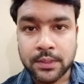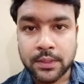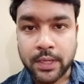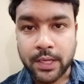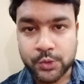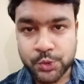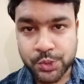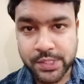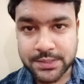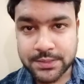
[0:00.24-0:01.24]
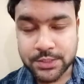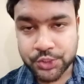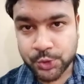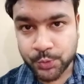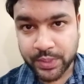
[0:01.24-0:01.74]
Hello students, this
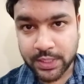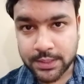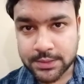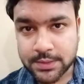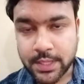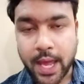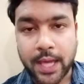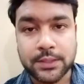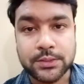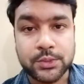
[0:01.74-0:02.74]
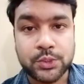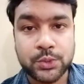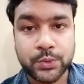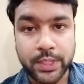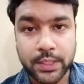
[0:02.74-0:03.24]
is Shuprakash and
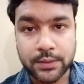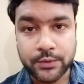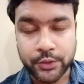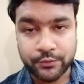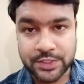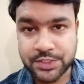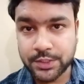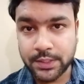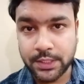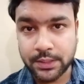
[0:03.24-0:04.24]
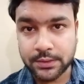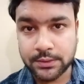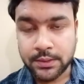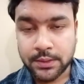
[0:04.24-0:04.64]
today you will study here